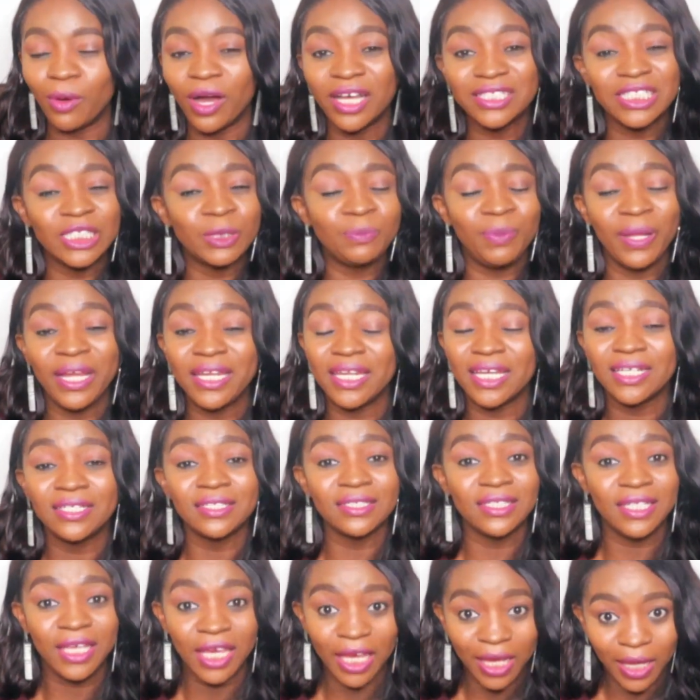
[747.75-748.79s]
because he's playing a
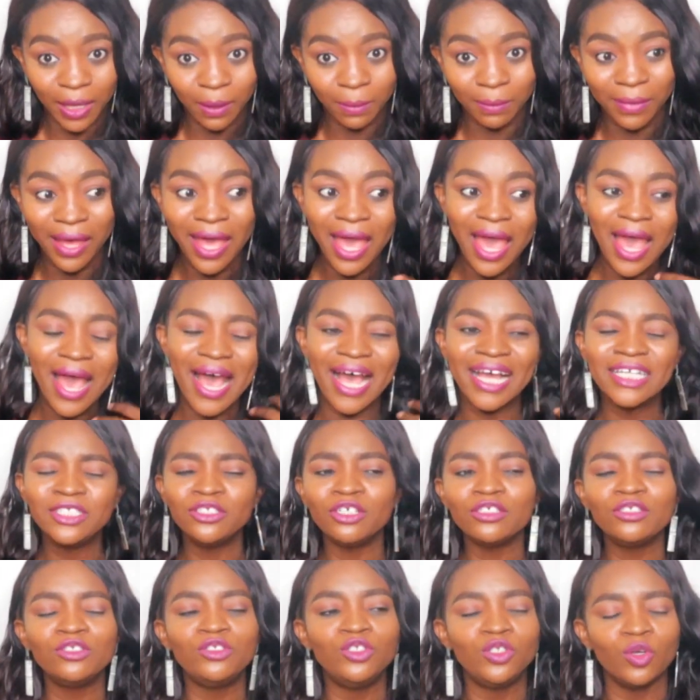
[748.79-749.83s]
good game. I
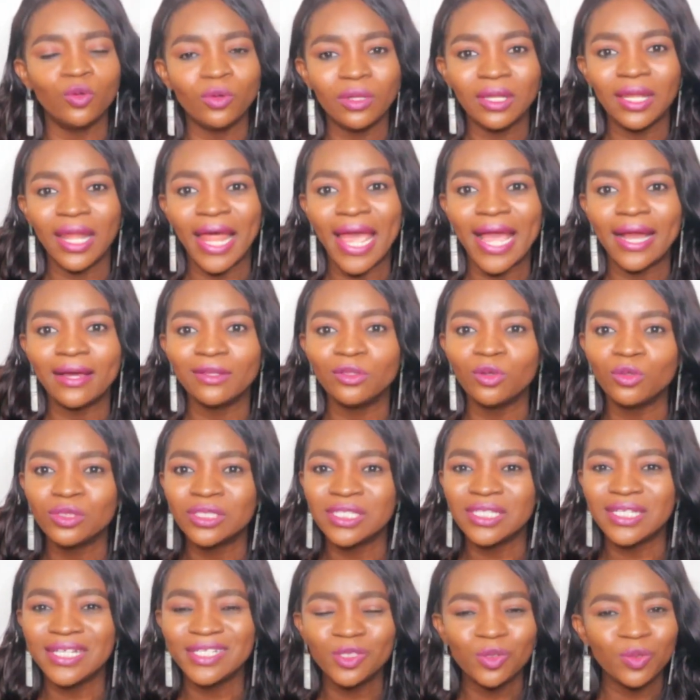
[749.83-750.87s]
just don't like
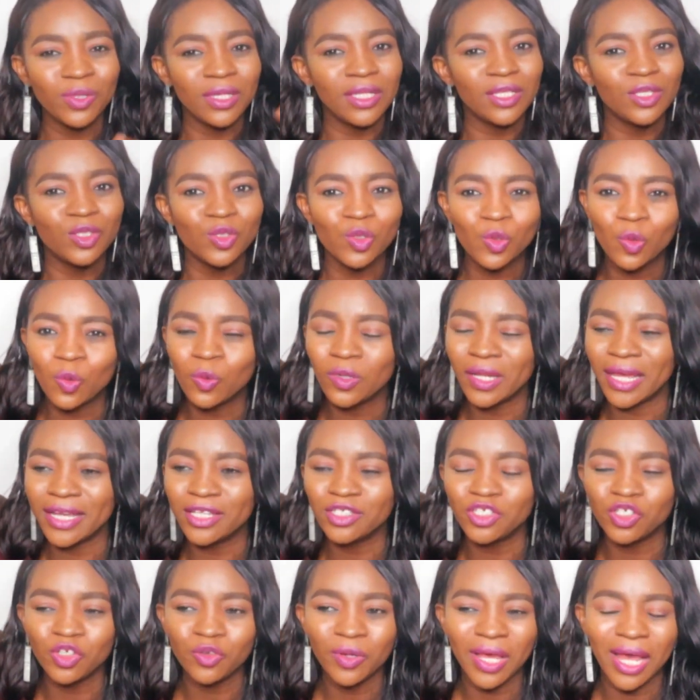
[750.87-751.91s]
those little
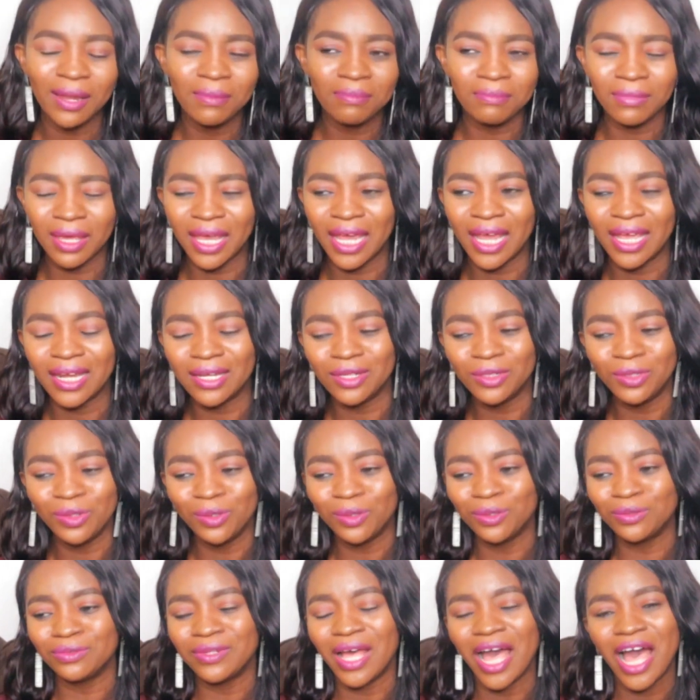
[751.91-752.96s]
Nigerian men,
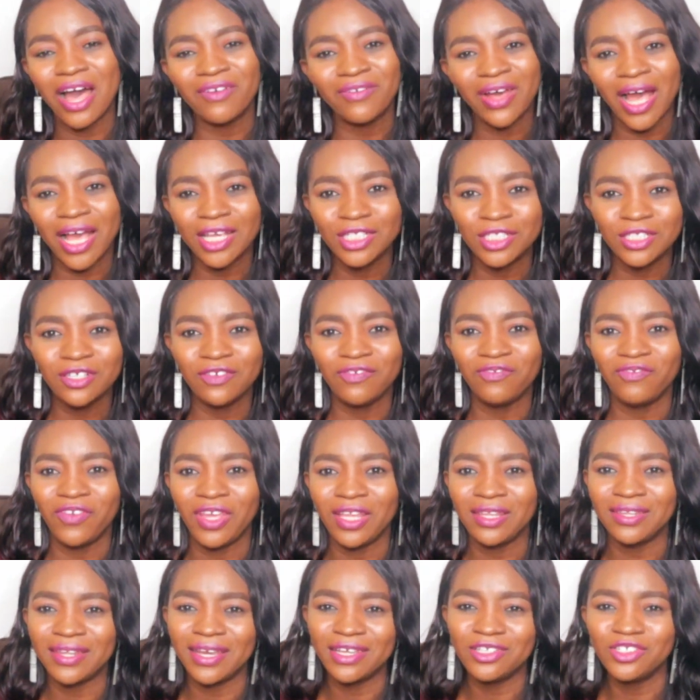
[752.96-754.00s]
don't have ashy
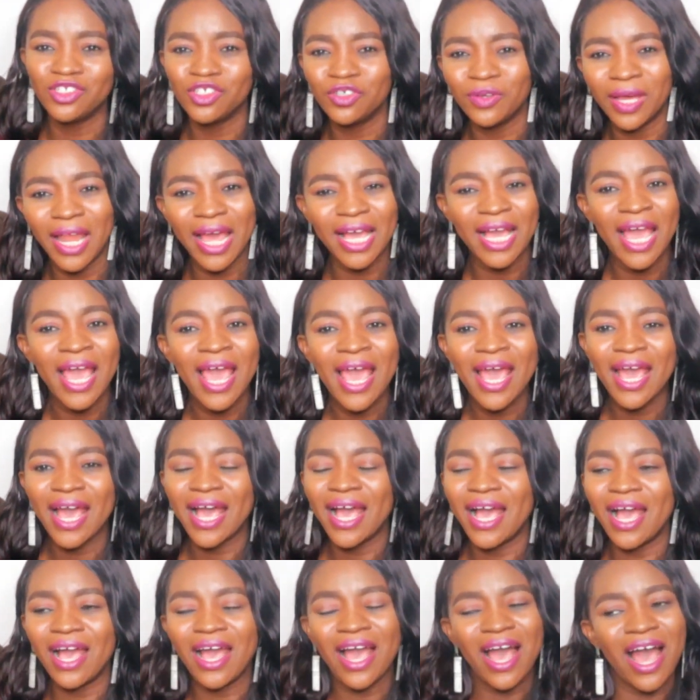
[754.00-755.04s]
feet Nigerian.
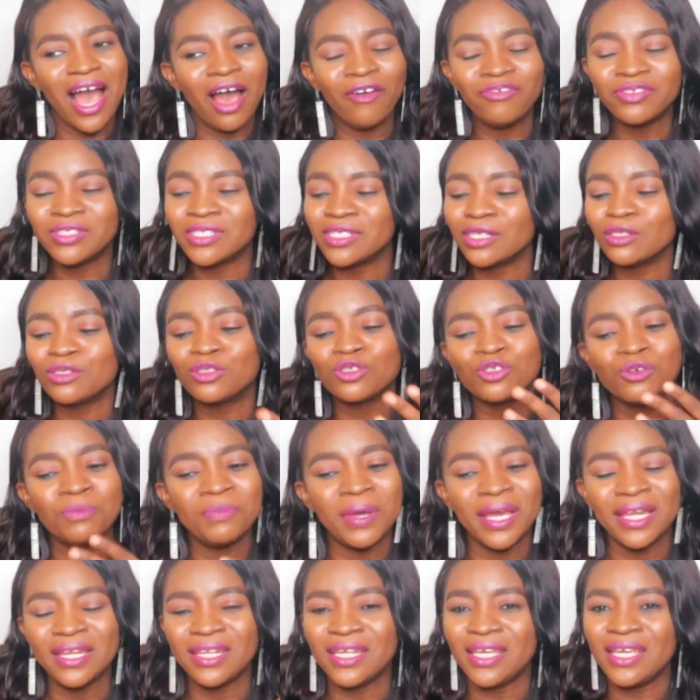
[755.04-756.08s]
I've seen too
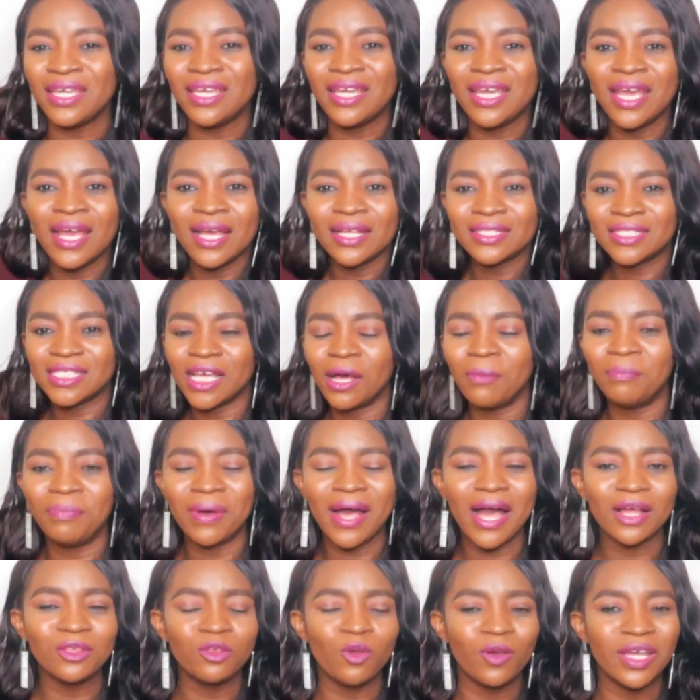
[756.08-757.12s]
many
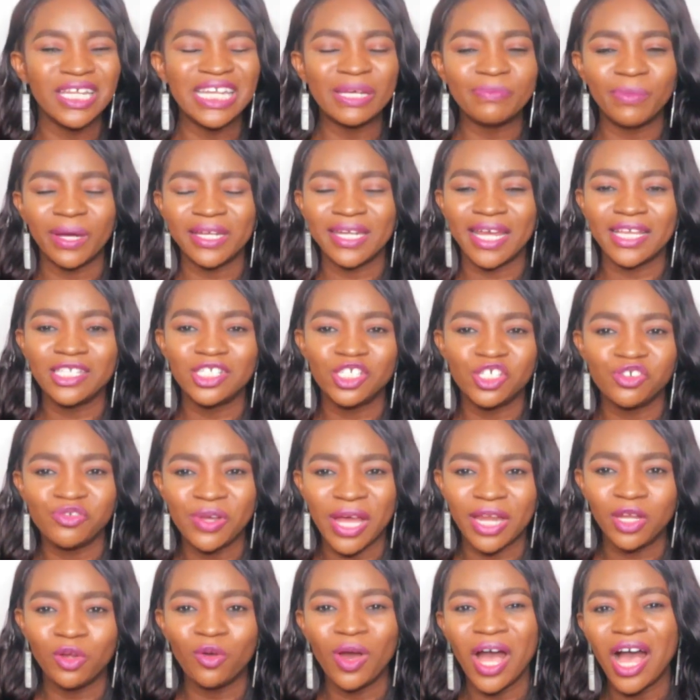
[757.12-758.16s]
Tabang talking about
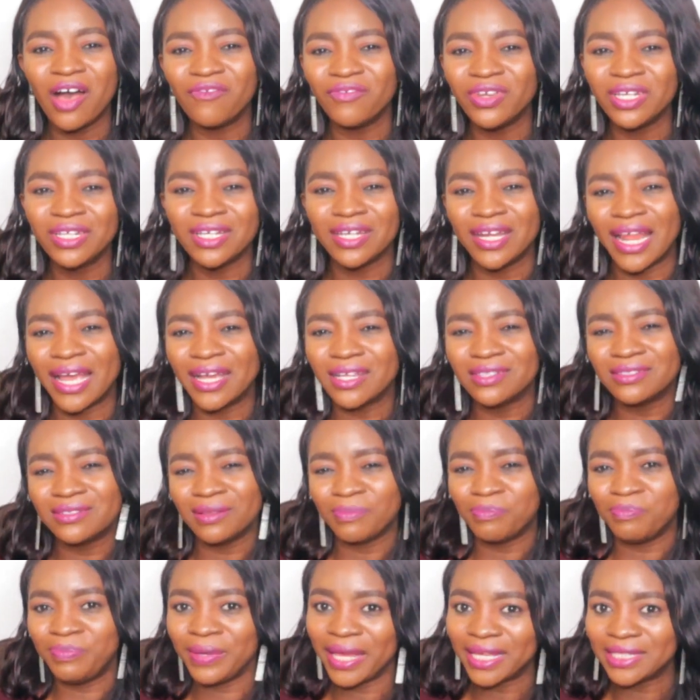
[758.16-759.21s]
Nigeria not having, like,
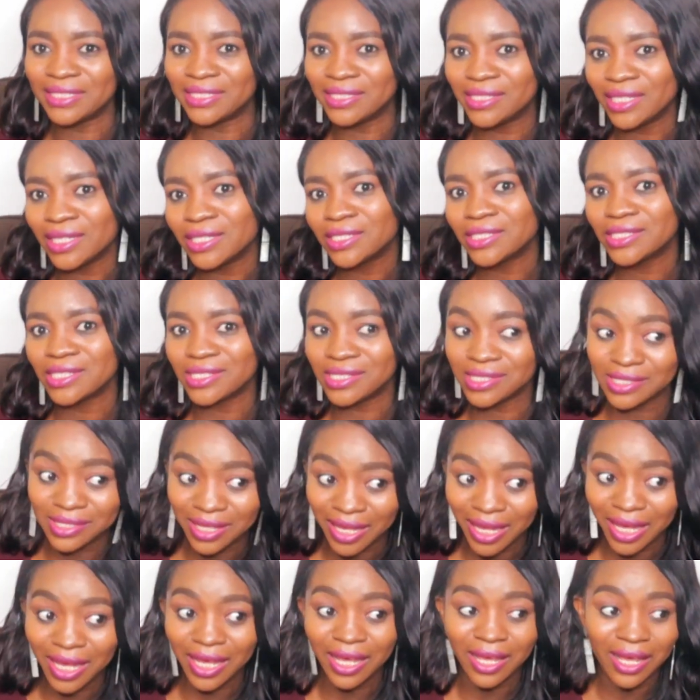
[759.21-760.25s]
the best things to
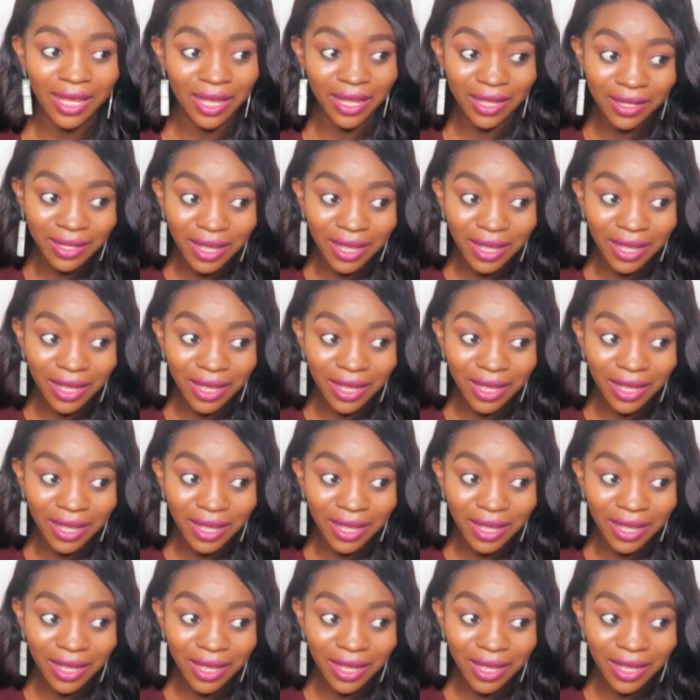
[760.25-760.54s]
say.